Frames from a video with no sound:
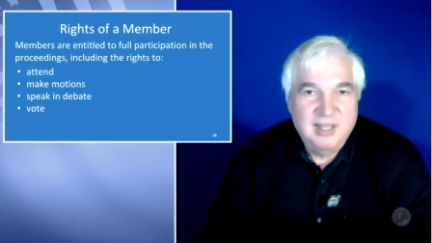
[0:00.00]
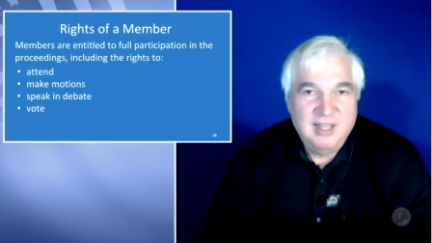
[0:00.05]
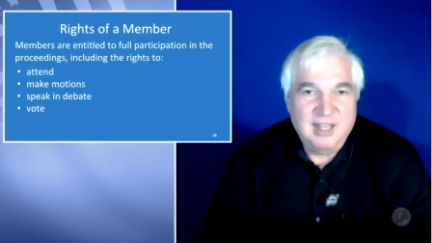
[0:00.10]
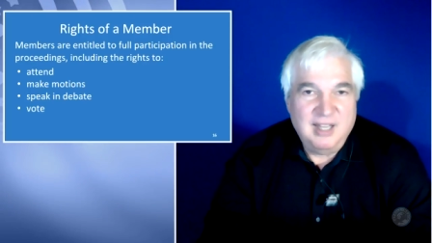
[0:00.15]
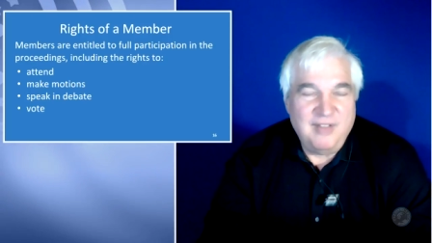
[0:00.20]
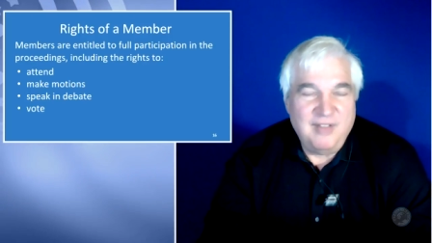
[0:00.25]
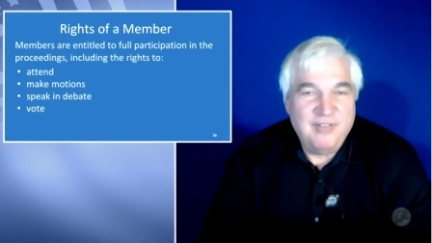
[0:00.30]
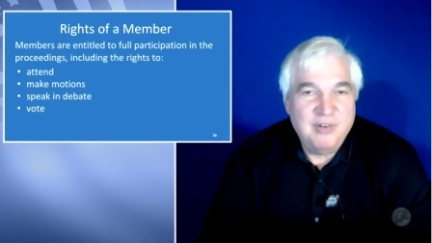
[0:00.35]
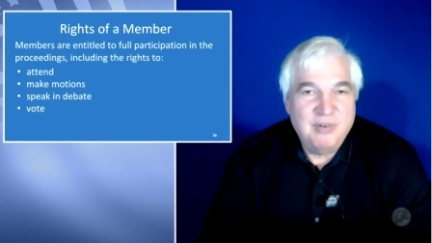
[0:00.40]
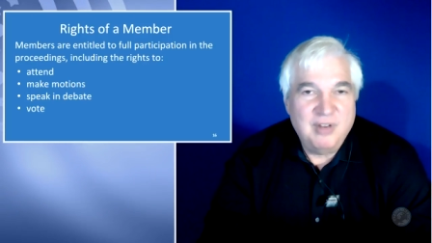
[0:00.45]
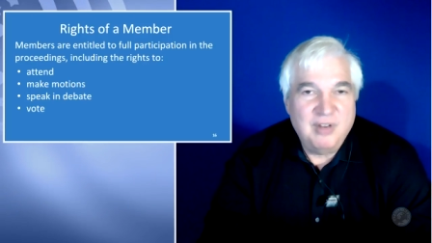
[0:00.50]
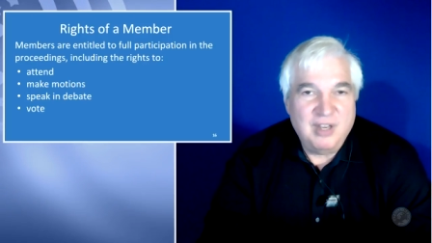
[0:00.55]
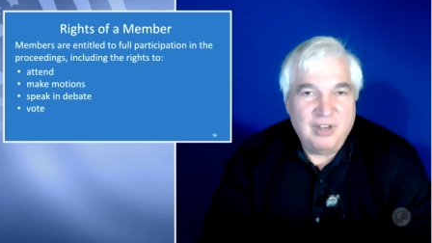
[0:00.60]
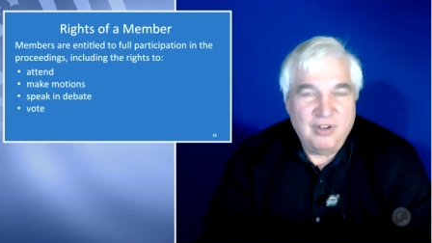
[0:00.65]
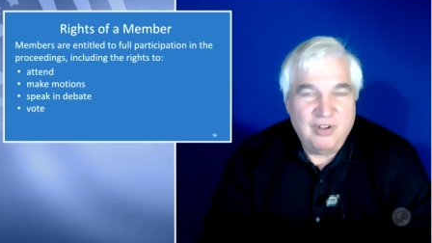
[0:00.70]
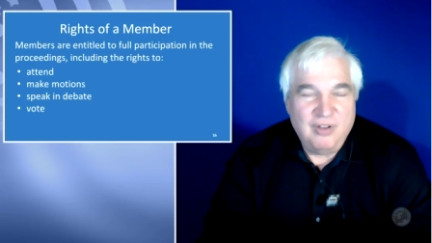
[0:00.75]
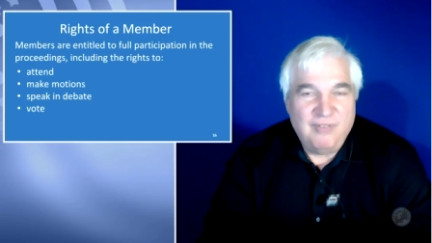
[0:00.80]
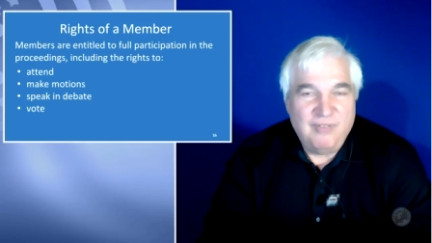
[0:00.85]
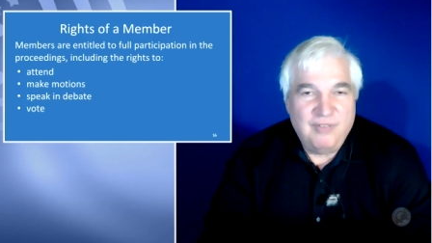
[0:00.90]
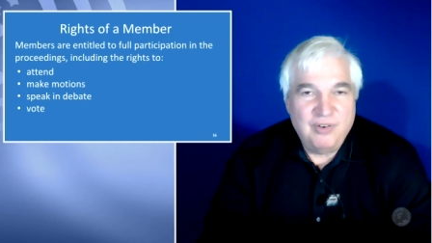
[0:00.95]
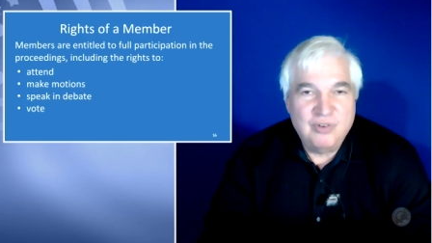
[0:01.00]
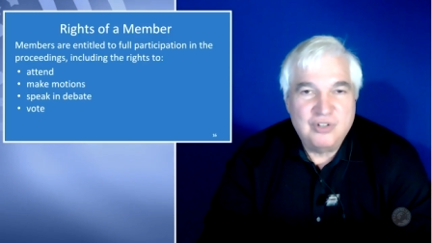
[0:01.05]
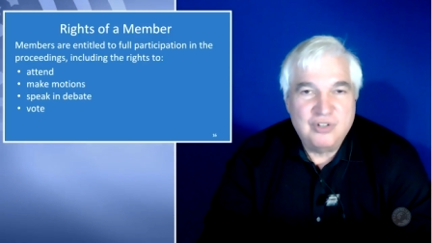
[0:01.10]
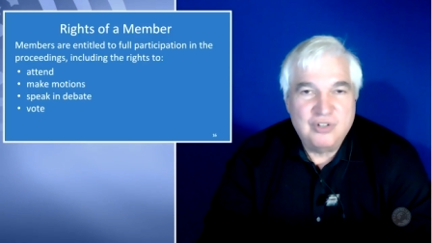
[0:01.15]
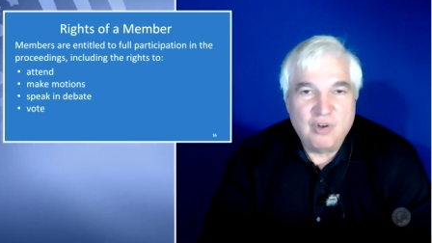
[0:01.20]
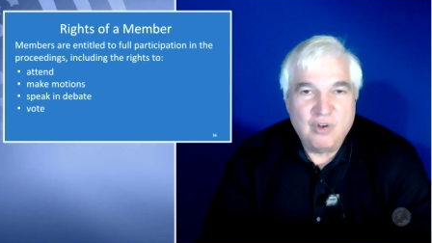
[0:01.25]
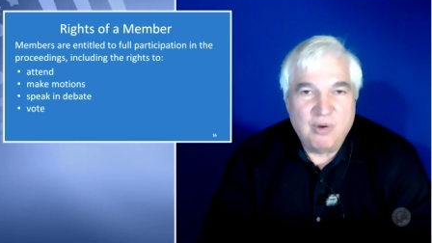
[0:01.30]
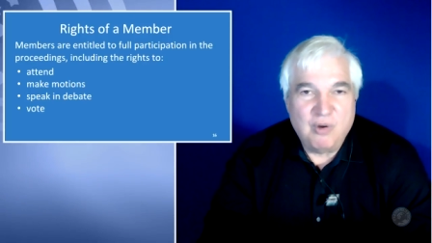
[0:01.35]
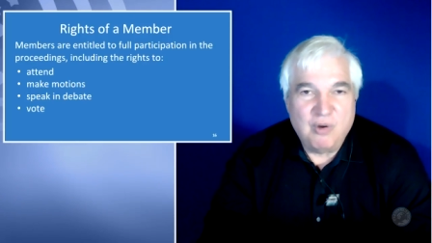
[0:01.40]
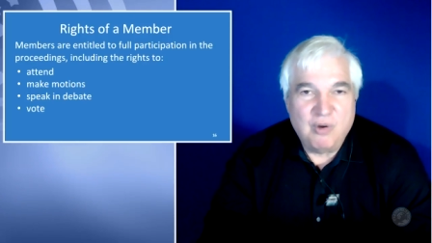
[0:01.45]
Even if you
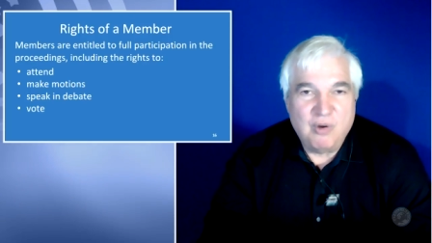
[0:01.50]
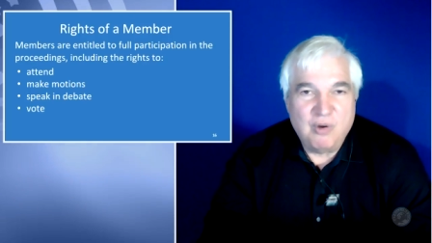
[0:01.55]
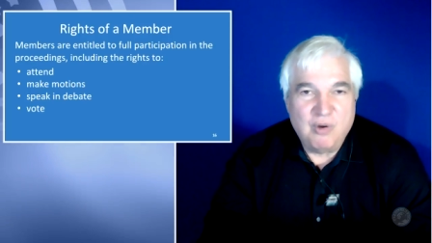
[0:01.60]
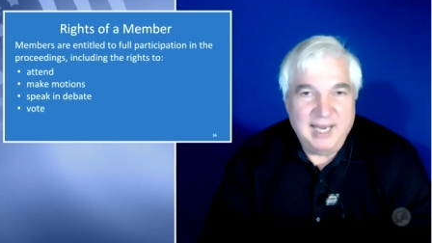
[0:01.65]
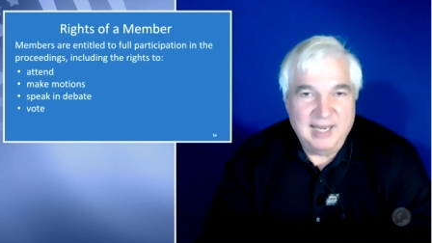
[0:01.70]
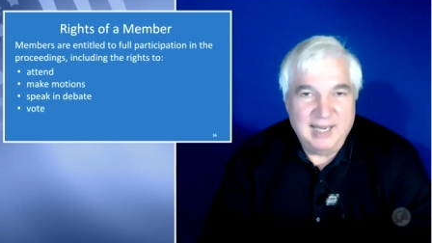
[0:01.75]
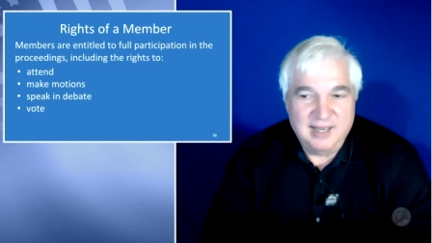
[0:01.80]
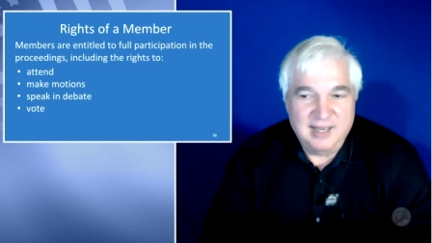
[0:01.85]
show up late,